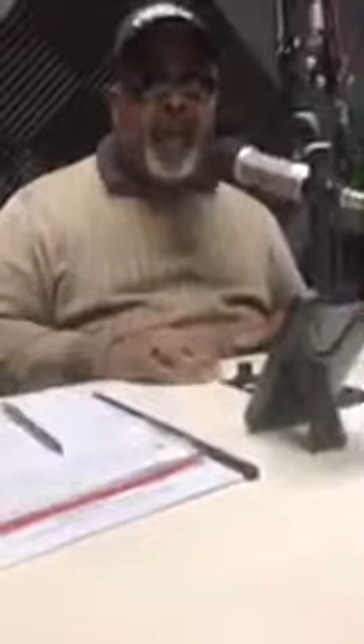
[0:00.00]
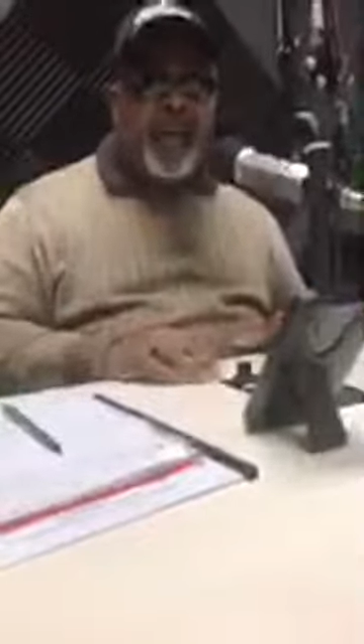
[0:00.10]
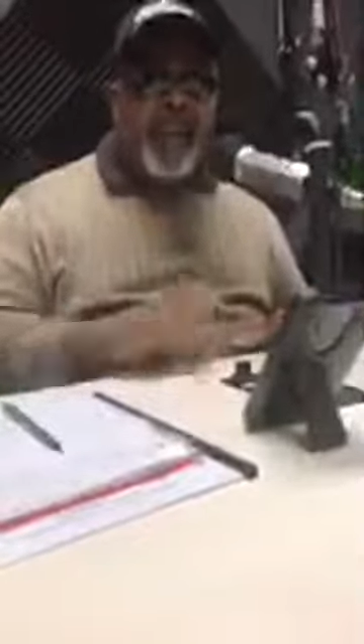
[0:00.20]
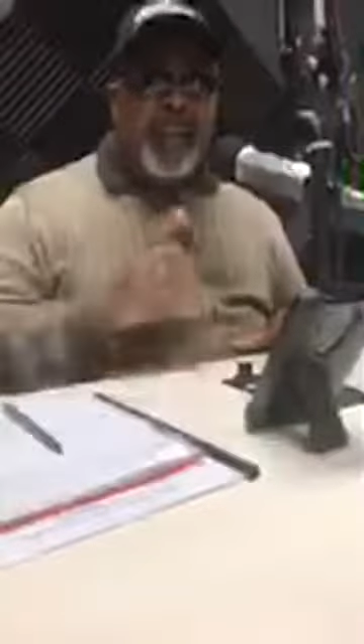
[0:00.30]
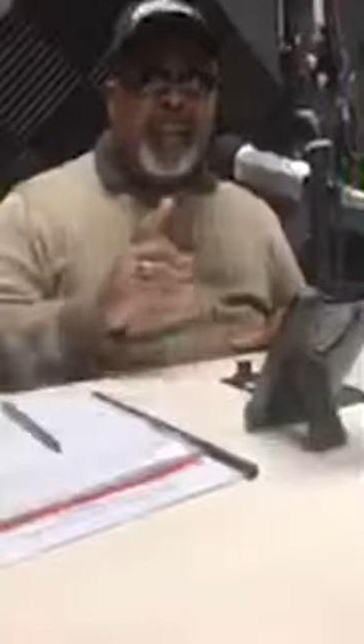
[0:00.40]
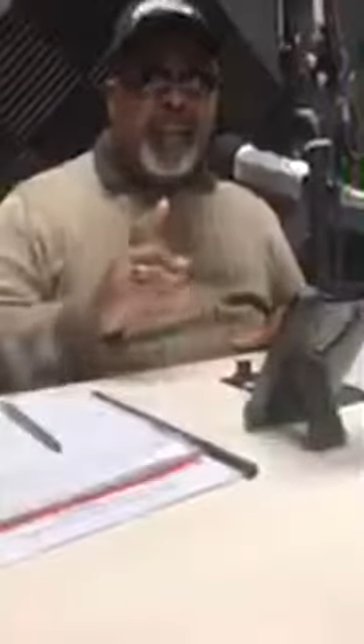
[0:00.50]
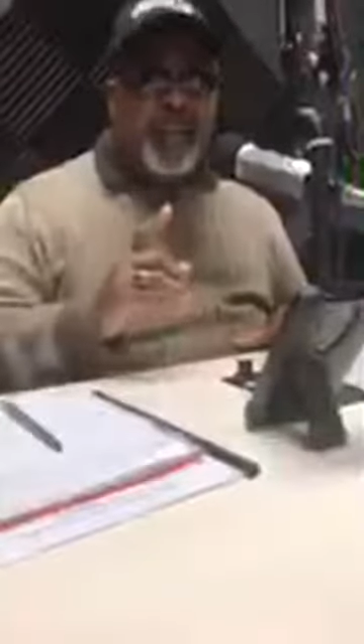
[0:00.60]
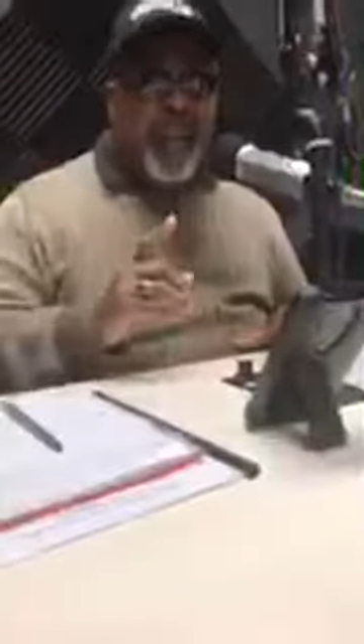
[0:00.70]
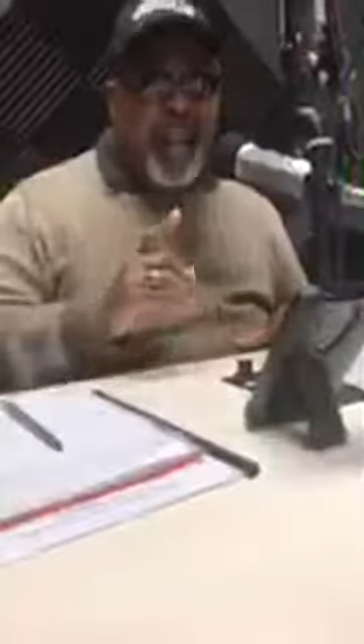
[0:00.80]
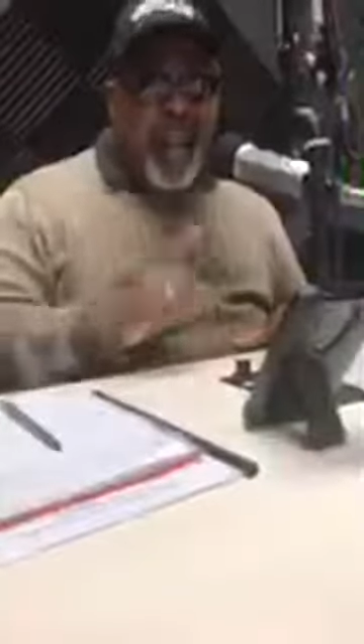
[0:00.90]
get this.
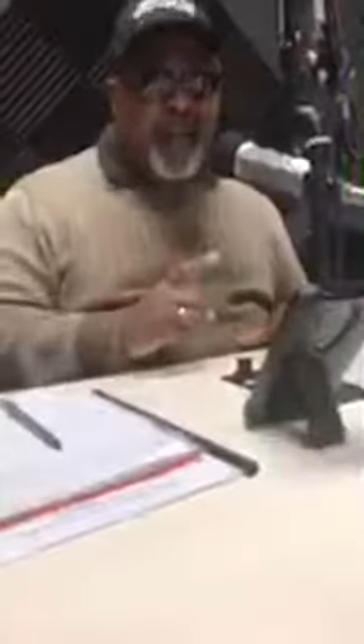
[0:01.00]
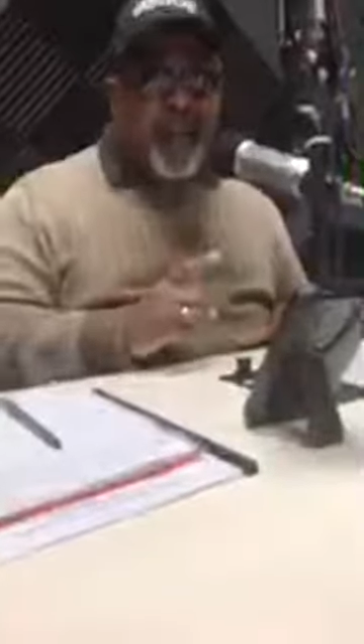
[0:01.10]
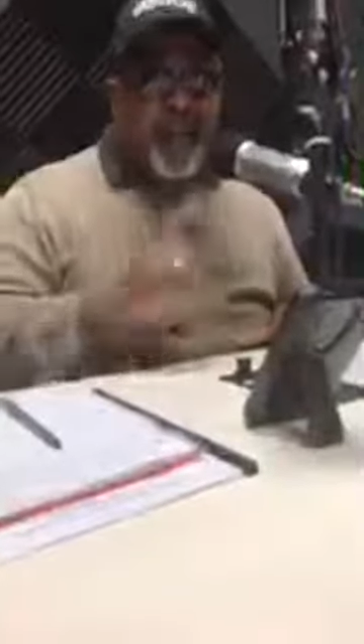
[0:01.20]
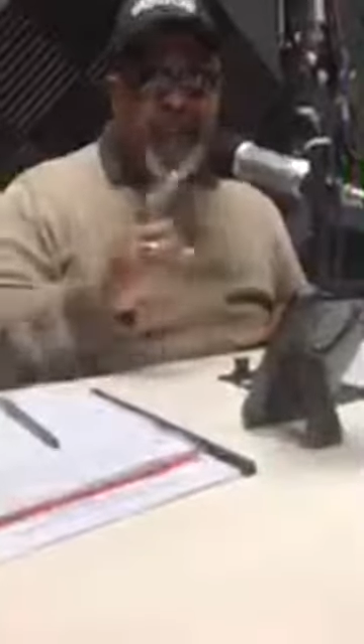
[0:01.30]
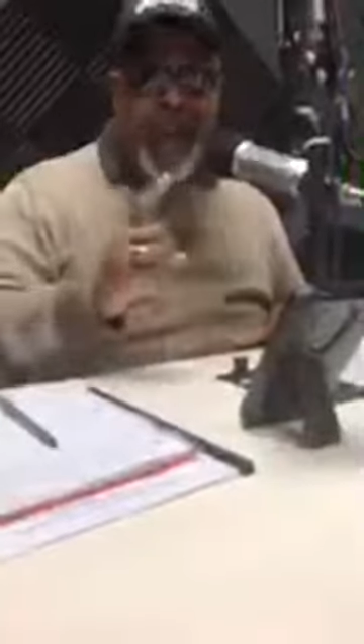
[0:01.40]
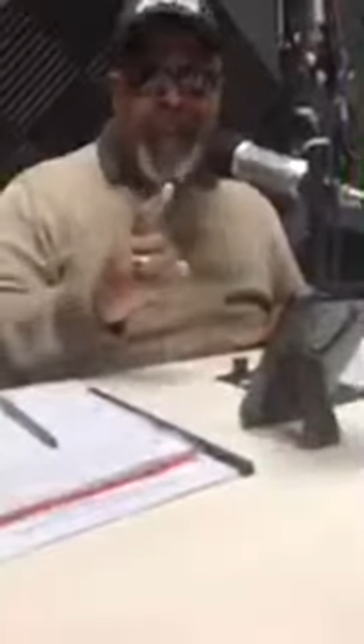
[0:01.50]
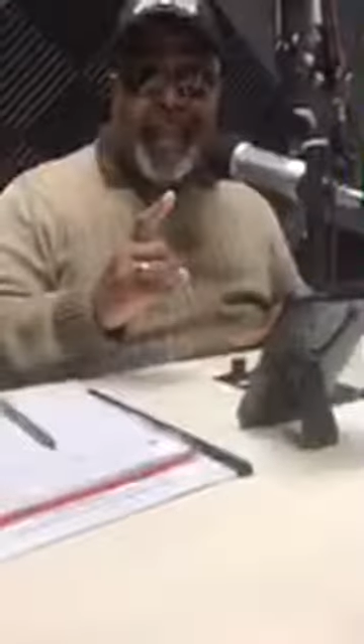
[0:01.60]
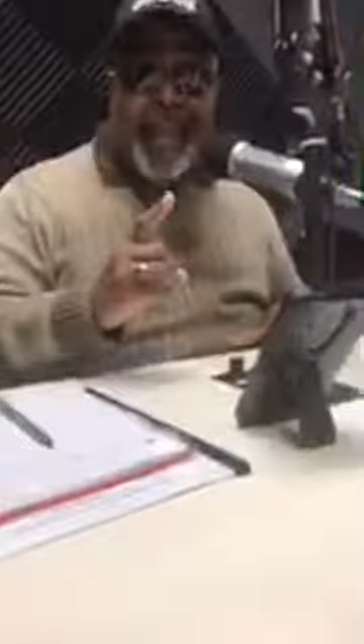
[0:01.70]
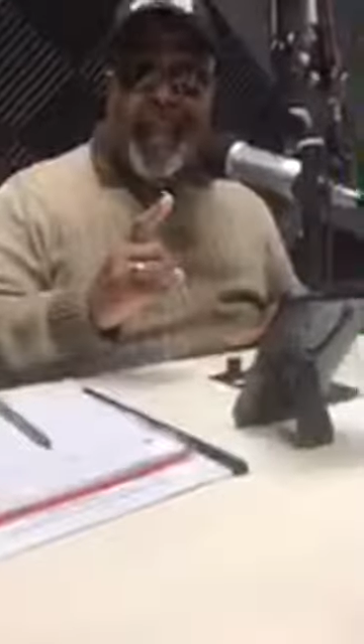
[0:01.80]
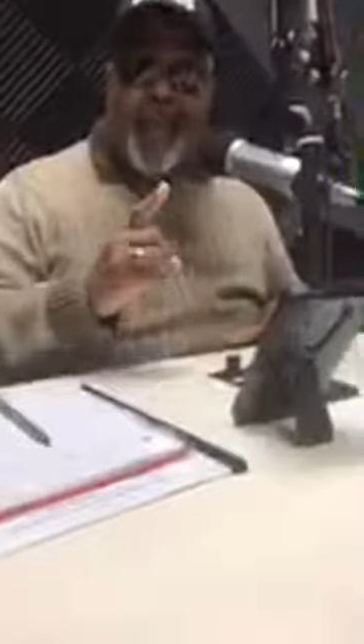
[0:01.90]
Everybody
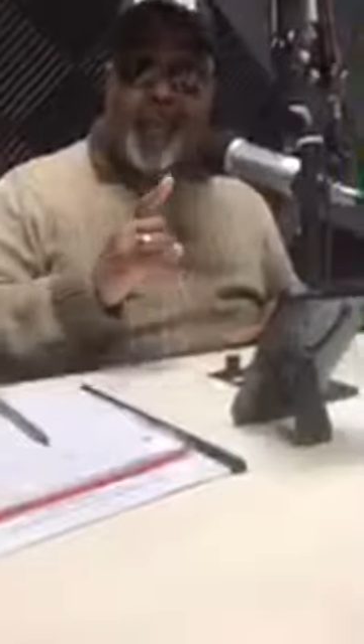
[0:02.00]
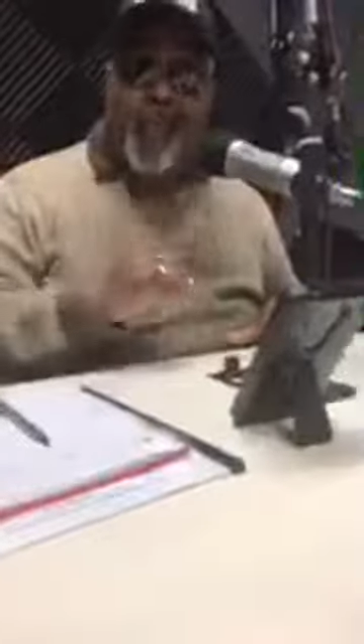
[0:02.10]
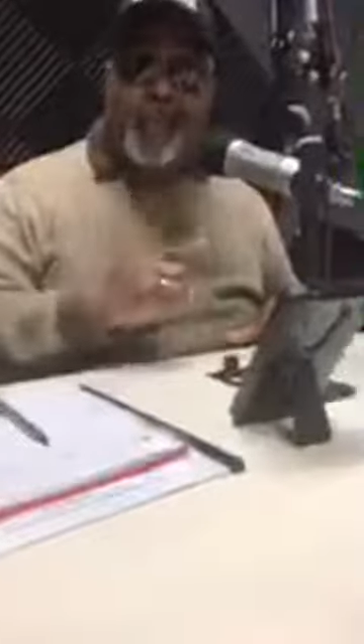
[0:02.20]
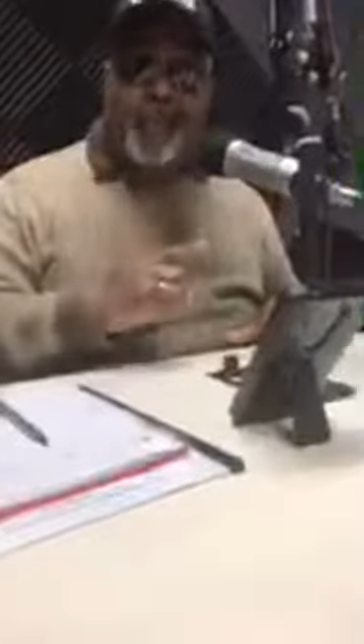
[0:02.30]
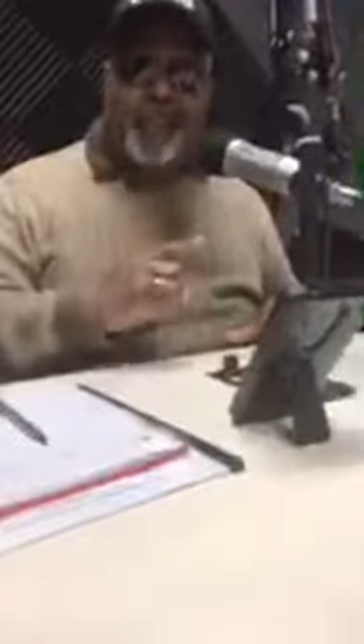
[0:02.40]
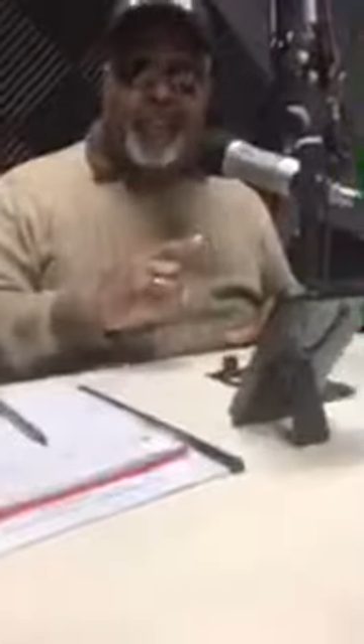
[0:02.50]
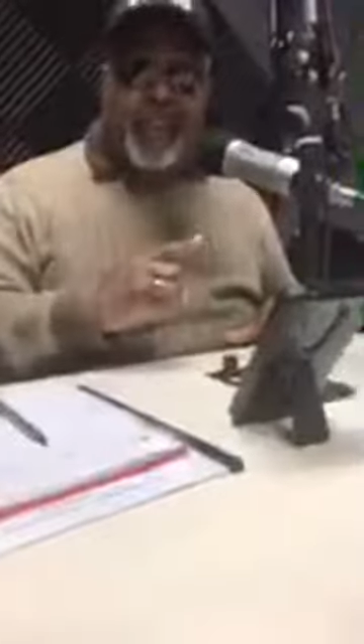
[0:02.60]
wants